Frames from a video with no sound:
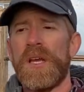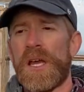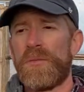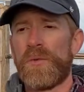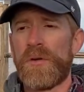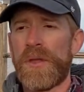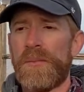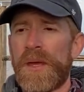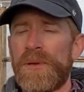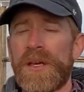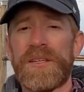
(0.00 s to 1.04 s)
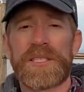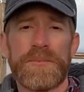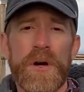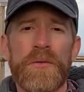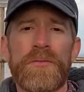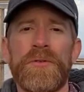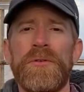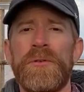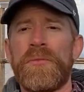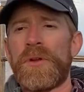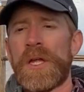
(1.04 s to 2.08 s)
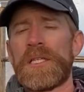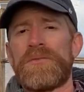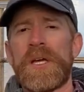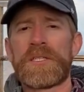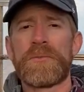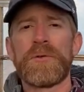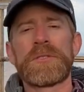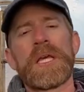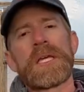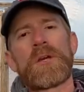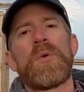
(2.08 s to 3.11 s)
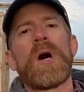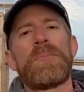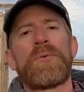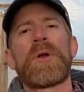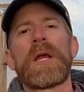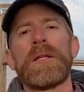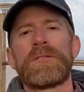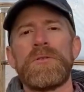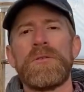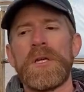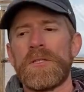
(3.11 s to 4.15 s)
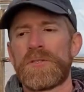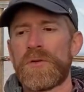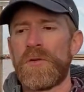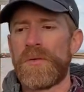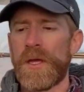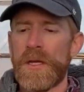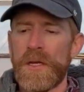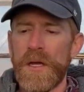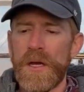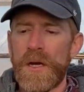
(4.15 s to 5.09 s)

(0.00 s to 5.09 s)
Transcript: and one that maybe has small fruit, and one that has vegetables, and they can cooperate, so you get sort of a